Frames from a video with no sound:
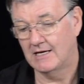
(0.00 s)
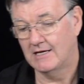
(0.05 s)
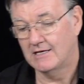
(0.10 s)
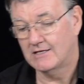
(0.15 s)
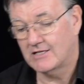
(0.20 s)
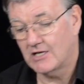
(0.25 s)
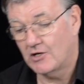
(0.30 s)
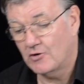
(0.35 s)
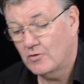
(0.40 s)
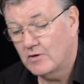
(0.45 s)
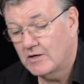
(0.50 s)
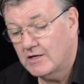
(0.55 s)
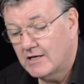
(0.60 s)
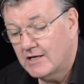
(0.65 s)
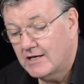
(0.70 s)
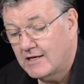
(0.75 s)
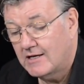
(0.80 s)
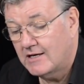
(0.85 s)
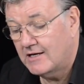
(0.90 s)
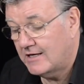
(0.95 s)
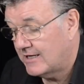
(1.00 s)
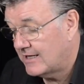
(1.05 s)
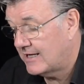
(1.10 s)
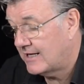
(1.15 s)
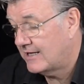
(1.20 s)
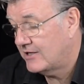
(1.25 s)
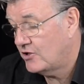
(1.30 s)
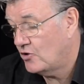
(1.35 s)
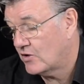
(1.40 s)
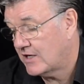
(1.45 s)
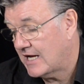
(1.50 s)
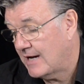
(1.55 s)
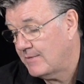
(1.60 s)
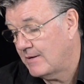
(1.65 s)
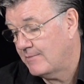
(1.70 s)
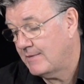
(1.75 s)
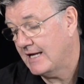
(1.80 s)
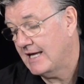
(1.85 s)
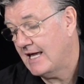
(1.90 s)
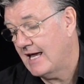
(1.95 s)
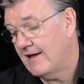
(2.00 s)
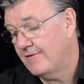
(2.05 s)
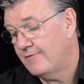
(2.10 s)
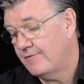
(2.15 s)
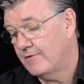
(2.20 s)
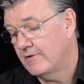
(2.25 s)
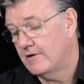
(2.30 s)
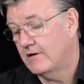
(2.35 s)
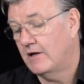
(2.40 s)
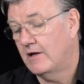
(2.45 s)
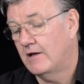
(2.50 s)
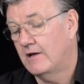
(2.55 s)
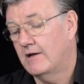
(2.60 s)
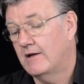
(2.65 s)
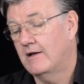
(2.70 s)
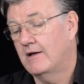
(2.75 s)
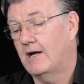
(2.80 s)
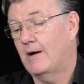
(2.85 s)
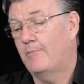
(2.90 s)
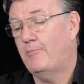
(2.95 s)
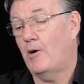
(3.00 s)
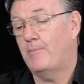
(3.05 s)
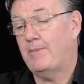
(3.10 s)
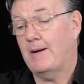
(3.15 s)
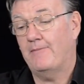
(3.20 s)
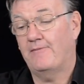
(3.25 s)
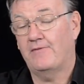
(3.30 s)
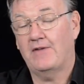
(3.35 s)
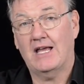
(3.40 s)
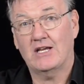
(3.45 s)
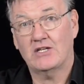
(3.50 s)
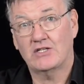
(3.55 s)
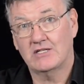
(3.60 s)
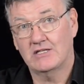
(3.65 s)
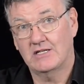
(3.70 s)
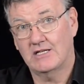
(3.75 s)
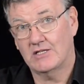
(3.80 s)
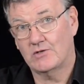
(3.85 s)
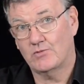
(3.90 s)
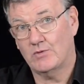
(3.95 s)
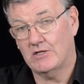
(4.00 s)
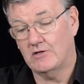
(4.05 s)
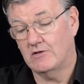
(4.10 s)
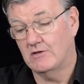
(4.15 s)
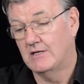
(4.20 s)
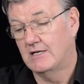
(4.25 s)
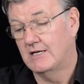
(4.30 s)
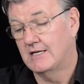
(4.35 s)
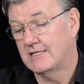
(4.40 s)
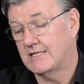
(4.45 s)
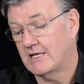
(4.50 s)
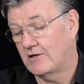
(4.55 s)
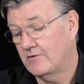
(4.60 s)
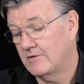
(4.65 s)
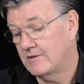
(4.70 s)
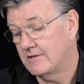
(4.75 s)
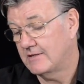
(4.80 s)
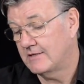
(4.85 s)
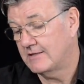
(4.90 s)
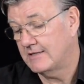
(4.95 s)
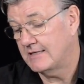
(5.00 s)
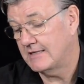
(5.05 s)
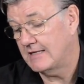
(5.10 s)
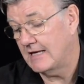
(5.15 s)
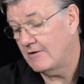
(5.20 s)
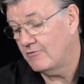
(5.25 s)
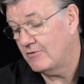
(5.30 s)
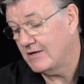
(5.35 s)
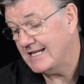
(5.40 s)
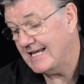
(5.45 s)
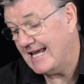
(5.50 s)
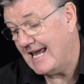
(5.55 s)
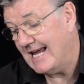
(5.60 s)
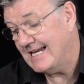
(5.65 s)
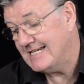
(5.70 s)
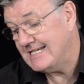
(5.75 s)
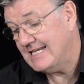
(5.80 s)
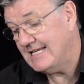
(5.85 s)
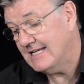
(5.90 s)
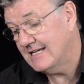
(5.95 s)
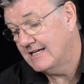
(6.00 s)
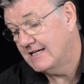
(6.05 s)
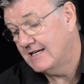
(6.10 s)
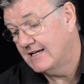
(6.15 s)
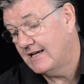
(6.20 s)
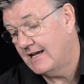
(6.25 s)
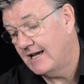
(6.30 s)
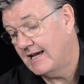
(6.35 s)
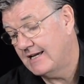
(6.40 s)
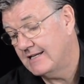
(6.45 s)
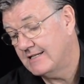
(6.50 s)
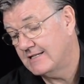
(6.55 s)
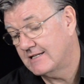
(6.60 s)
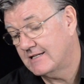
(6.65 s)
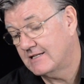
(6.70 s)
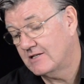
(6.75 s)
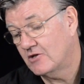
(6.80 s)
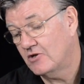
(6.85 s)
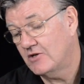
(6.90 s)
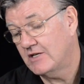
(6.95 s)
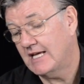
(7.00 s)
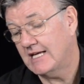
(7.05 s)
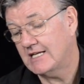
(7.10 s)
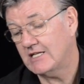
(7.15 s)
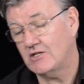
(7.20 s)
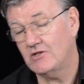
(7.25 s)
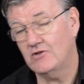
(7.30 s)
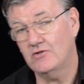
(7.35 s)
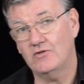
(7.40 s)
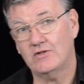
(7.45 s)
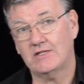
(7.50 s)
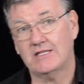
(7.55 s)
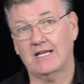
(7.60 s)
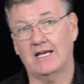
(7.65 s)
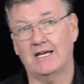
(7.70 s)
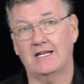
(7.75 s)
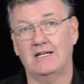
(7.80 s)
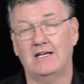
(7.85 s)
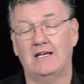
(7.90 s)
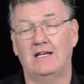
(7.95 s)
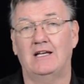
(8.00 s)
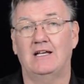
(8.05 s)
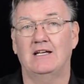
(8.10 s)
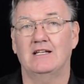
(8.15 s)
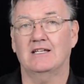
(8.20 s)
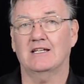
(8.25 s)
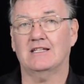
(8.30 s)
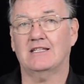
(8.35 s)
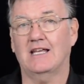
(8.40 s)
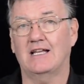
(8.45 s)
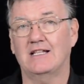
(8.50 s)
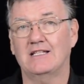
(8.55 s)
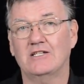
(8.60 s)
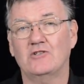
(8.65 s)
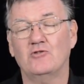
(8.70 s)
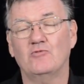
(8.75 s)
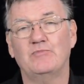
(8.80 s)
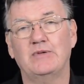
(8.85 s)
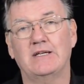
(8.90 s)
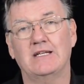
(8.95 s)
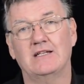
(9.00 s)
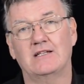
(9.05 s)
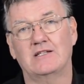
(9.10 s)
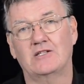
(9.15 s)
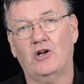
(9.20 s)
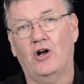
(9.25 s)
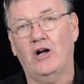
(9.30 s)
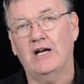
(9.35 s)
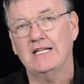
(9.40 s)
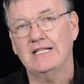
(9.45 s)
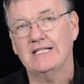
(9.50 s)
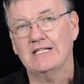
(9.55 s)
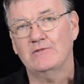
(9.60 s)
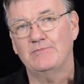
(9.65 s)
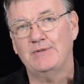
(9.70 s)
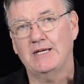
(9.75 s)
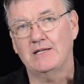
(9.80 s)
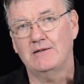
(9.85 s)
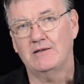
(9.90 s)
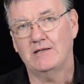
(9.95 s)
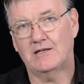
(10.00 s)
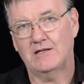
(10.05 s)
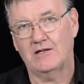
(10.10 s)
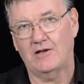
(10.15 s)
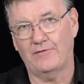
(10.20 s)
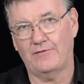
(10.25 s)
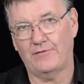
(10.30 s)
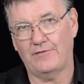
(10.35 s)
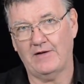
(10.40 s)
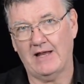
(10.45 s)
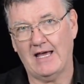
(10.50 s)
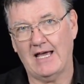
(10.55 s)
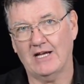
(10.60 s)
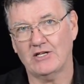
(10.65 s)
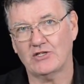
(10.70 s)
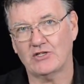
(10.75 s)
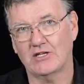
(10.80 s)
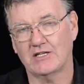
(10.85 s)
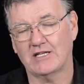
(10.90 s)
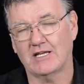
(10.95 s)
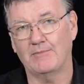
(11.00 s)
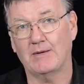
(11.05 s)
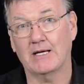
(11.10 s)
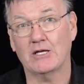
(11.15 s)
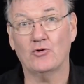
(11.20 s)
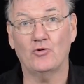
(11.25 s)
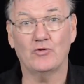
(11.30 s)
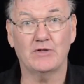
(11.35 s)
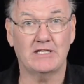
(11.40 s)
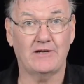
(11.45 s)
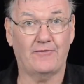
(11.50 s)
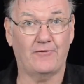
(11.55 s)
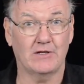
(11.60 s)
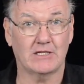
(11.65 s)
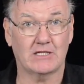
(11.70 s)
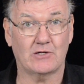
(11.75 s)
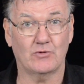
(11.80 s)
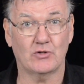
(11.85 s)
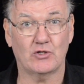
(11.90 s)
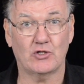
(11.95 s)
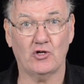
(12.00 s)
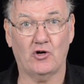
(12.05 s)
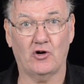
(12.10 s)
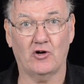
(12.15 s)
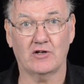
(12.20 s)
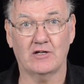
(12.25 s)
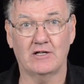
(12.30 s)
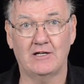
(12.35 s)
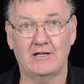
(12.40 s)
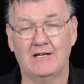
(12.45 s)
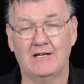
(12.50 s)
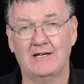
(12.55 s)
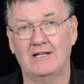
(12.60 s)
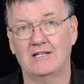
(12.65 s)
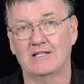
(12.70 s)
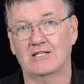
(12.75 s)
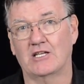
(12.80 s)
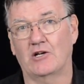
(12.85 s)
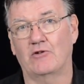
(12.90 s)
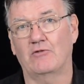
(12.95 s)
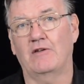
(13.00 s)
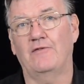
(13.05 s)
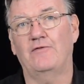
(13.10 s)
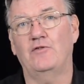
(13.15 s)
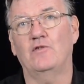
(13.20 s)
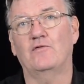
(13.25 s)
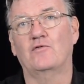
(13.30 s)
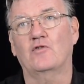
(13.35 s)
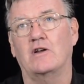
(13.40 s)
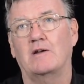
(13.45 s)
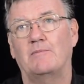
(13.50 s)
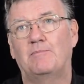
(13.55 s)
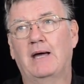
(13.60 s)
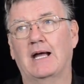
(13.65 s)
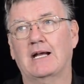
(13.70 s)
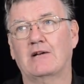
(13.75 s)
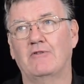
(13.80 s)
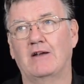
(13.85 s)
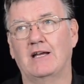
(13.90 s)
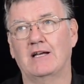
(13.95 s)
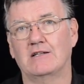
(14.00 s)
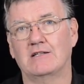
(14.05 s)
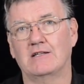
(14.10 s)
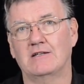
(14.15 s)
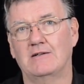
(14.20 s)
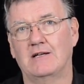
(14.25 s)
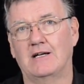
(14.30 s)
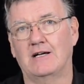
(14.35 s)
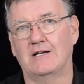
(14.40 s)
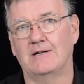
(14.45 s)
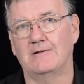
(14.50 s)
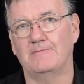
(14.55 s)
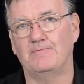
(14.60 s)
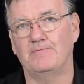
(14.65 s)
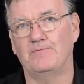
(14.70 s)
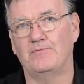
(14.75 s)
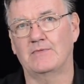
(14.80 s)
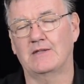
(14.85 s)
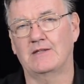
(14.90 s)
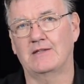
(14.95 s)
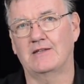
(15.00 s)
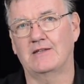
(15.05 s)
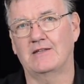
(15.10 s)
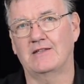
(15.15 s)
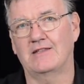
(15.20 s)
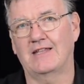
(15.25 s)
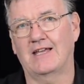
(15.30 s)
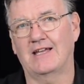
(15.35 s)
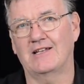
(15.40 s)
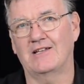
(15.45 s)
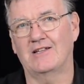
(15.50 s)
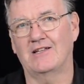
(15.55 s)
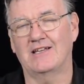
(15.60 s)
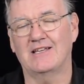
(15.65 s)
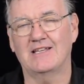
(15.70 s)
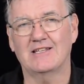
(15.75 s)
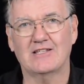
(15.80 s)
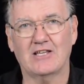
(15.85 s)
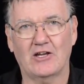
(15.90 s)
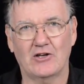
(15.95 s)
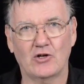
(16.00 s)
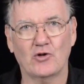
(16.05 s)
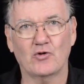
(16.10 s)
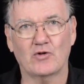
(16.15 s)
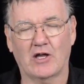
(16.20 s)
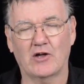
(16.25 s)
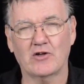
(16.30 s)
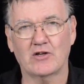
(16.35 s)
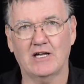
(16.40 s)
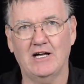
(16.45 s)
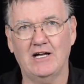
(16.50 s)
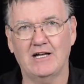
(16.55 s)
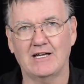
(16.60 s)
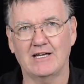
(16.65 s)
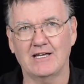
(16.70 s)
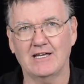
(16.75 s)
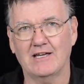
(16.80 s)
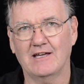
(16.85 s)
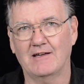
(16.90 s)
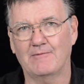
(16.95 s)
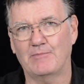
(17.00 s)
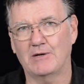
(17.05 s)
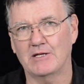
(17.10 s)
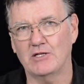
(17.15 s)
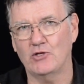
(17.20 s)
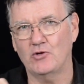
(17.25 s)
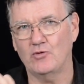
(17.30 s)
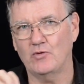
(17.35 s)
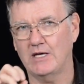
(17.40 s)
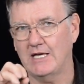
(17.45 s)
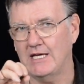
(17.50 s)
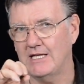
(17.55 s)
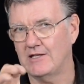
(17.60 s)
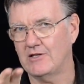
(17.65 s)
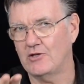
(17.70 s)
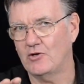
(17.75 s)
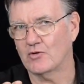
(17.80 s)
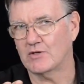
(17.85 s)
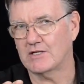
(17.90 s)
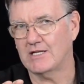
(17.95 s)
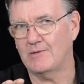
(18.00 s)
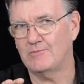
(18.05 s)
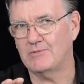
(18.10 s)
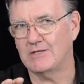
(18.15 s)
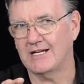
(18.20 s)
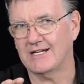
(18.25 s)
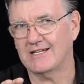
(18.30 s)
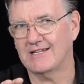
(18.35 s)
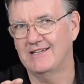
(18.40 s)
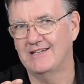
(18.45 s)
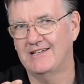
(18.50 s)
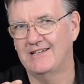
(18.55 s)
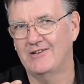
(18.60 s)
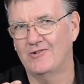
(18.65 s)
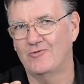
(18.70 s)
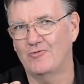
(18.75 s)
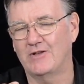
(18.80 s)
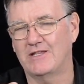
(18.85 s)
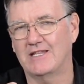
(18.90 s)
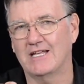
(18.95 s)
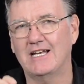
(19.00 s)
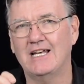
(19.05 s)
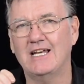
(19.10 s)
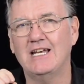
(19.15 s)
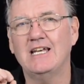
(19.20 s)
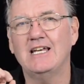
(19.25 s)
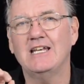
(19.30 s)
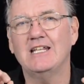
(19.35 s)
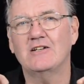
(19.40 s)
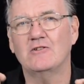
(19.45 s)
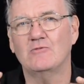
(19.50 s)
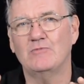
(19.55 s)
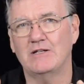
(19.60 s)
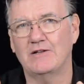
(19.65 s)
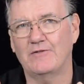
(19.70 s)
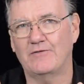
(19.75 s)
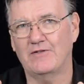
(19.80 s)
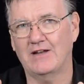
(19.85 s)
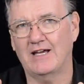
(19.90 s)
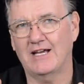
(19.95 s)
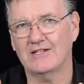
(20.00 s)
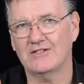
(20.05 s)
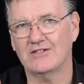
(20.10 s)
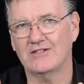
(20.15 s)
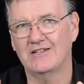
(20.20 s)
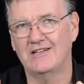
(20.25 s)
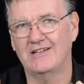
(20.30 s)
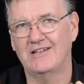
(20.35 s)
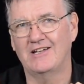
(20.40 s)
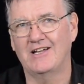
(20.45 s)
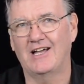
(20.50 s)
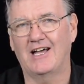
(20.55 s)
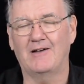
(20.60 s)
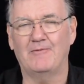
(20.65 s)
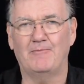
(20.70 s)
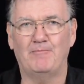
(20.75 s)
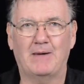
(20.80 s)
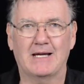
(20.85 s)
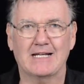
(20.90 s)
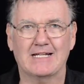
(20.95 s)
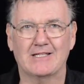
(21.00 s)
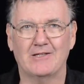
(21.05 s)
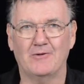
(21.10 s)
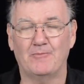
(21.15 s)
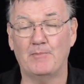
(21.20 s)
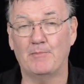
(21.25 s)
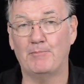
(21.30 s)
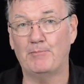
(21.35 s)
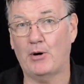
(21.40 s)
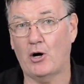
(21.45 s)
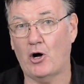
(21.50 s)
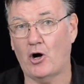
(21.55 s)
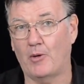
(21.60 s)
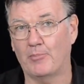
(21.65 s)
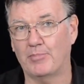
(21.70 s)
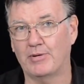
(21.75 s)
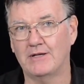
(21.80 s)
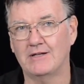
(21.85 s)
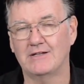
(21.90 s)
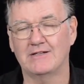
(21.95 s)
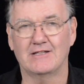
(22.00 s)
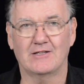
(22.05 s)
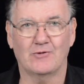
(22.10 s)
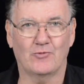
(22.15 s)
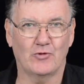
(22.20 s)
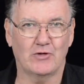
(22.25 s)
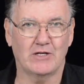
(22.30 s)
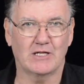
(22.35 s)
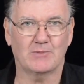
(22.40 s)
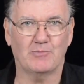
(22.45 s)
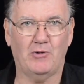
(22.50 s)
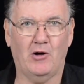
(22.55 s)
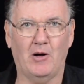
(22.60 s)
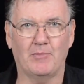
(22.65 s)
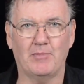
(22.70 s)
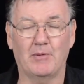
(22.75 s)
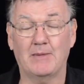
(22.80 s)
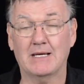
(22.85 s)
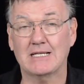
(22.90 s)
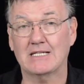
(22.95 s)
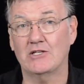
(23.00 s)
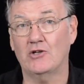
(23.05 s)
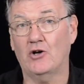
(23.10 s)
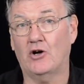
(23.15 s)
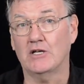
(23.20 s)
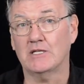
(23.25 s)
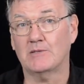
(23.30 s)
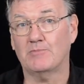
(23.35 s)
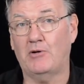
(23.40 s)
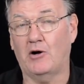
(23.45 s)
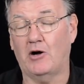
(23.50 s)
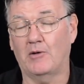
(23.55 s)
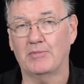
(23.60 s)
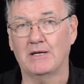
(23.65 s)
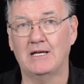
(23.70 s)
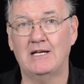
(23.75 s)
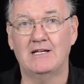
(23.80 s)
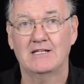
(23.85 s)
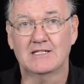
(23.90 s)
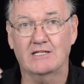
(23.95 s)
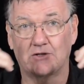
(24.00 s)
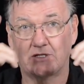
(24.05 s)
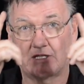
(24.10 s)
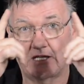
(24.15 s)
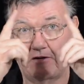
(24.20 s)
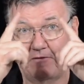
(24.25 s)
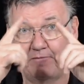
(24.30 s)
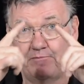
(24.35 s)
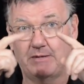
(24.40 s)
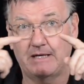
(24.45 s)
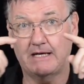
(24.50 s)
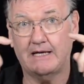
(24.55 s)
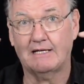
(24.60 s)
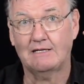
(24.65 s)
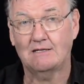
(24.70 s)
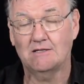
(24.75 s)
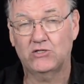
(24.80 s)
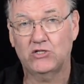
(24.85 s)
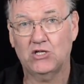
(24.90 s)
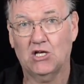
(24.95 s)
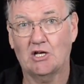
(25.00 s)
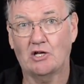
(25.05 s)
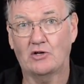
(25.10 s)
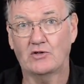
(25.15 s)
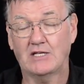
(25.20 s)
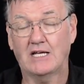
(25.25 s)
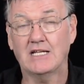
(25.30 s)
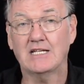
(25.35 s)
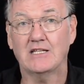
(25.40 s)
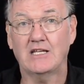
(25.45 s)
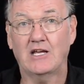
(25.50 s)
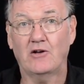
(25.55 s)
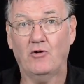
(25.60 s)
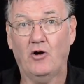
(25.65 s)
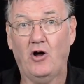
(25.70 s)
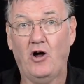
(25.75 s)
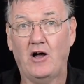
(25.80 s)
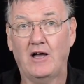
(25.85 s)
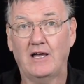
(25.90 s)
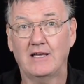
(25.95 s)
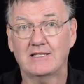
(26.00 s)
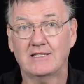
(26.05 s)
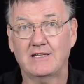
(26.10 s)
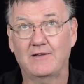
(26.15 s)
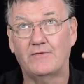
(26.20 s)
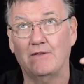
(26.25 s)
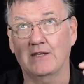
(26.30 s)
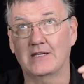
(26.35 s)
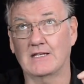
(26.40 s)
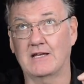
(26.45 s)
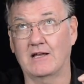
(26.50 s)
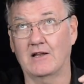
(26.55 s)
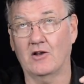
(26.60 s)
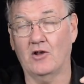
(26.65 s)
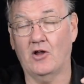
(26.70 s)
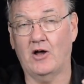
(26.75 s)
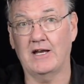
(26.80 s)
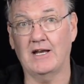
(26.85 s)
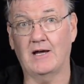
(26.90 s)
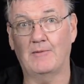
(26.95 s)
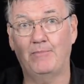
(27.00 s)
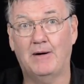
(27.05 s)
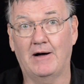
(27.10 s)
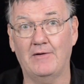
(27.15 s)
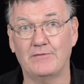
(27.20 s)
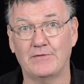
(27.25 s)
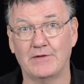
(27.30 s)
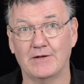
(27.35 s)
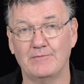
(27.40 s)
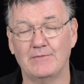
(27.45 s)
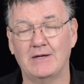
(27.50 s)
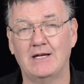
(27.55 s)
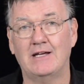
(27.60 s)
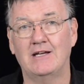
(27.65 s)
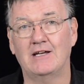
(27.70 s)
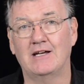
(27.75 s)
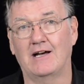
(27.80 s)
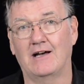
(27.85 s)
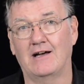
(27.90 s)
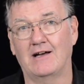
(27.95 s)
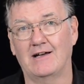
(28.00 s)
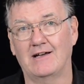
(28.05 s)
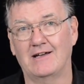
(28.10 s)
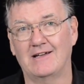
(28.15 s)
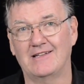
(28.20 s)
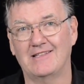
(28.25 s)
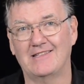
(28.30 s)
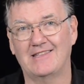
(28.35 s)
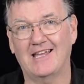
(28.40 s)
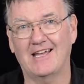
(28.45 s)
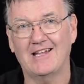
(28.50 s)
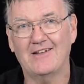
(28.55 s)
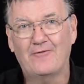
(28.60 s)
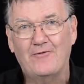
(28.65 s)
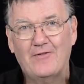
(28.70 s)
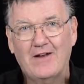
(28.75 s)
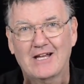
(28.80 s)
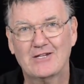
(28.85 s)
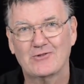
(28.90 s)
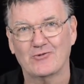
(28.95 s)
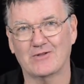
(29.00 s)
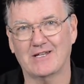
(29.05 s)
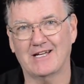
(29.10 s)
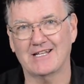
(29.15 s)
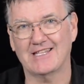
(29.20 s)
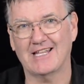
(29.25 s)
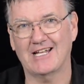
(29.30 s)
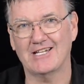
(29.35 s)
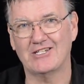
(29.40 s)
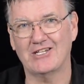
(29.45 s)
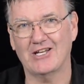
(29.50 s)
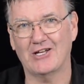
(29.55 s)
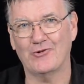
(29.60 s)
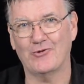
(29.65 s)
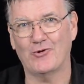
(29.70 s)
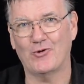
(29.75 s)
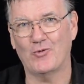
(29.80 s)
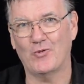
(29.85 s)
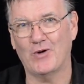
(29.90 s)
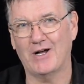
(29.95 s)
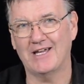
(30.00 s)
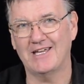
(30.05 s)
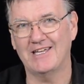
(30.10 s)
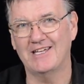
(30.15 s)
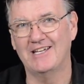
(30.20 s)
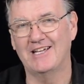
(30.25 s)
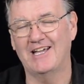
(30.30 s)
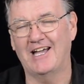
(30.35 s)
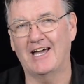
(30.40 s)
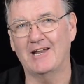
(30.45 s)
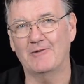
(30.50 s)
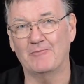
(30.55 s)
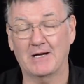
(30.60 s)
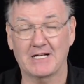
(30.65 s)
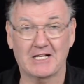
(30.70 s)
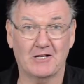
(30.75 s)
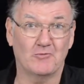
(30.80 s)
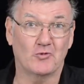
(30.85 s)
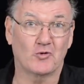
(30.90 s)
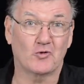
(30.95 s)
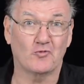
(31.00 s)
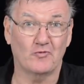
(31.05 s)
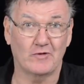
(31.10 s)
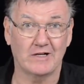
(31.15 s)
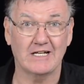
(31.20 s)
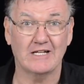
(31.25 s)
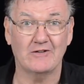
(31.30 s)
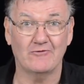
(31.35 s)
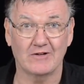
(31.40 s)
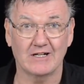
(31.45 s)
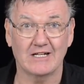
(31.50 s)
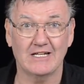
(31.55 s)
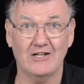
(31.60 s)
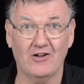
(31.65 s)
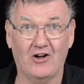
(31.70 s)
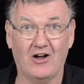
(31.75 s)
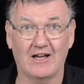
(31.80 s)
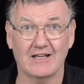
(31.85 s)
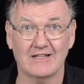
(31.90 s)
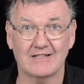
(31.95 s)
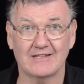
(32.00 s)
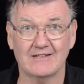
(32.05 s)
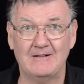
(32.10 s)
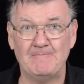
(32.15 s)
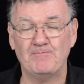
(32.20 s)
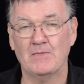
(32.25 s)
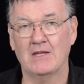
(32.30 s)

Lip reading: So your camera may have a pop-up flash as well. So they're really handy, and learn how to use that. Just that little bit, tiny little bit of flash can make all the difference to a shot. So if you've got a background that is going to look okay, but you hit your subject with a little bit of flash, it makes them pop. The word is pop. It makes the eyes pop. So instead of big shadows under their eyes, if there's a light above them, that flash will take that shadow away and make them look really, really nice.